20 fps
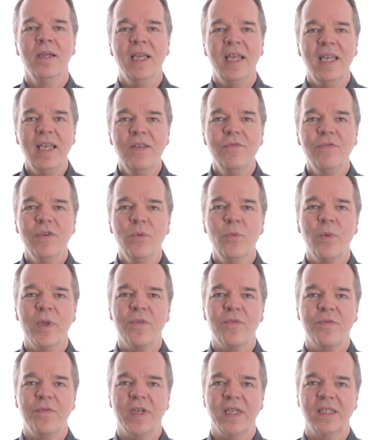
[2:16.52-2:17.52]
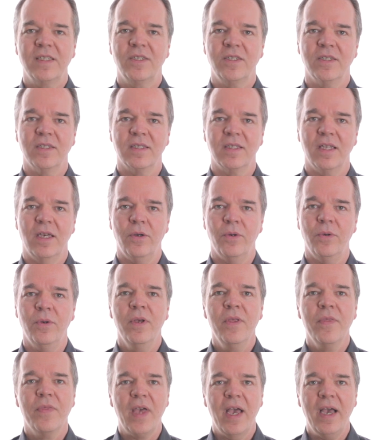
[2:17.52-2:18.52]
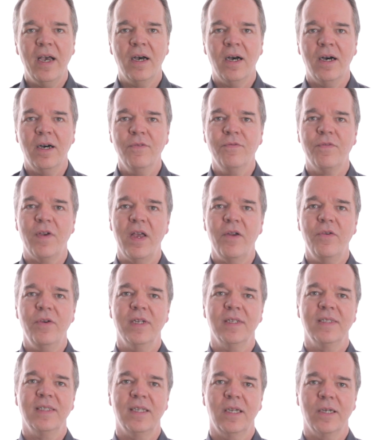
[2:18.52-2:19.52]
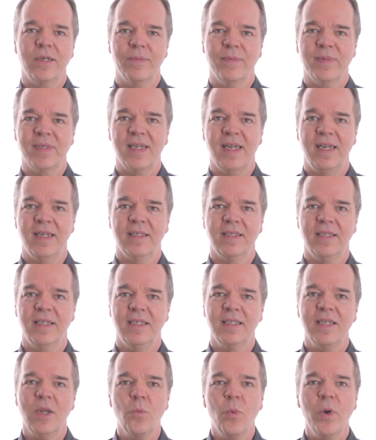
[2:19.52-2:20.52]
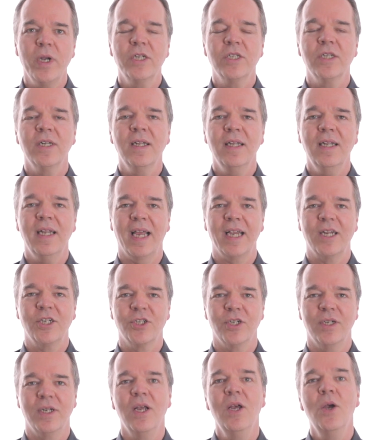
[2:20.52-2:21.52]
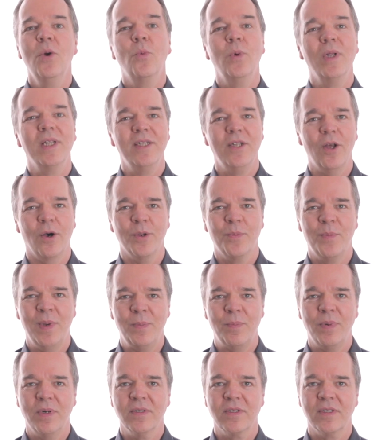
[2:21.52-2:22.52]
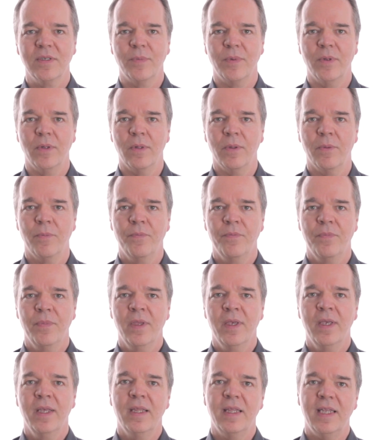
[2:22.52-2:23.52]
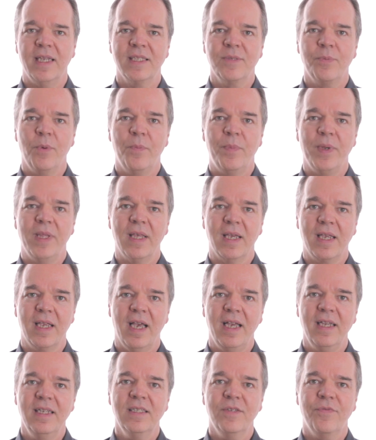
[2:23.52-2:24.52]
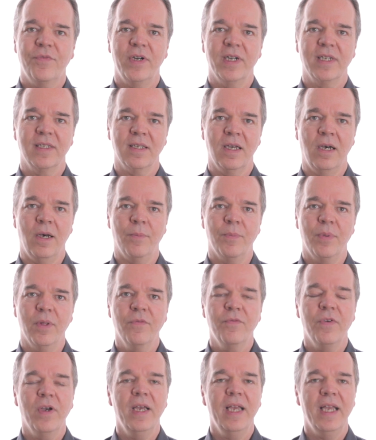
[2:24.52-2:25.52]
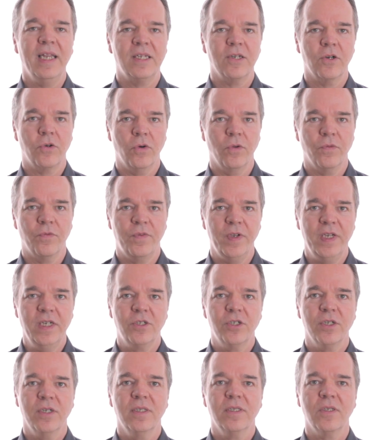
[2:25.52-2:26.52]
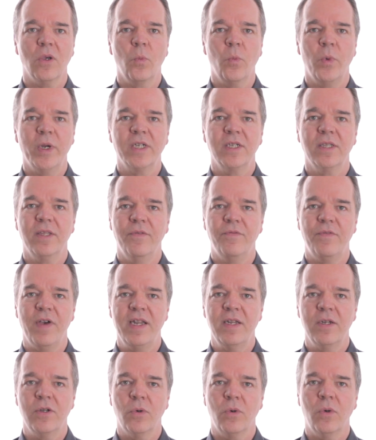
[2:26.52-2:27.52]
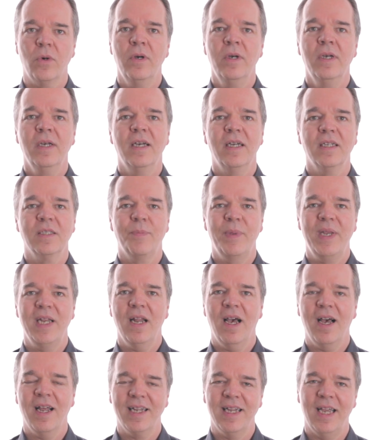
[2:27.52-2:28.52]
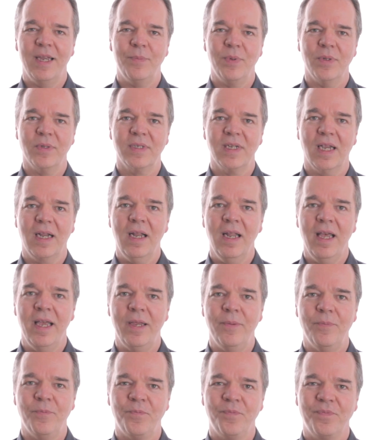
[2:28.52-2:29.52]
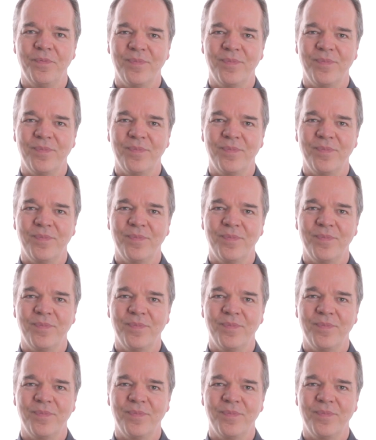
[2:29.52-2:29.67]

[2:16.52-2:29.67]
Even with fixtures, though, there are various circumstances in which an election will not be possible. This will be the case, for example, for integral features on which the vendor has been unable to claim.